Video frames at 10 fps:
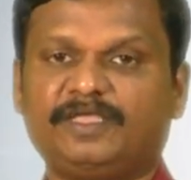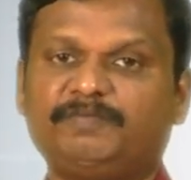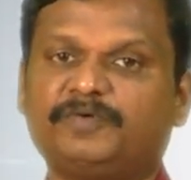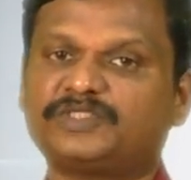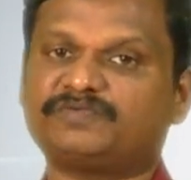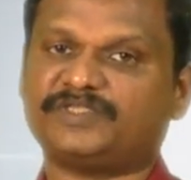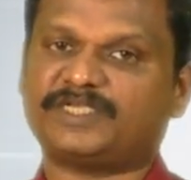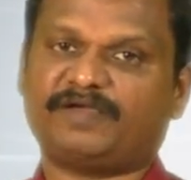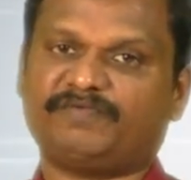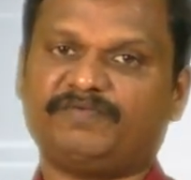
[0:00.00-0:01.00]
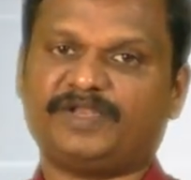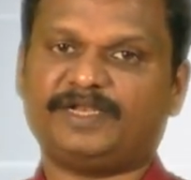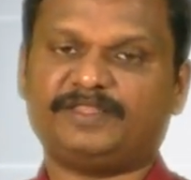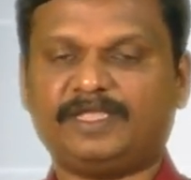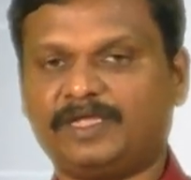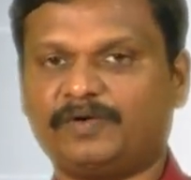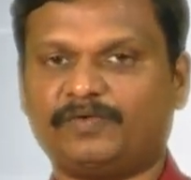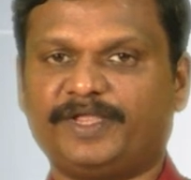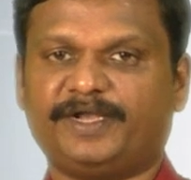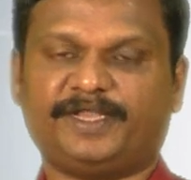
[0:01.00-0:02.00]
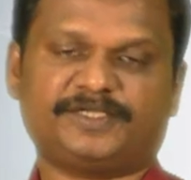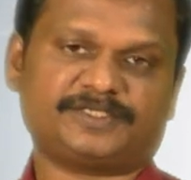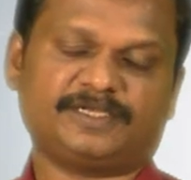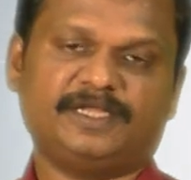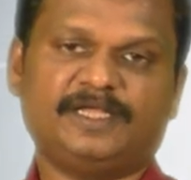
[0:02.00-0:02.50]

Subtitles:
inputs which I have given in the orientation.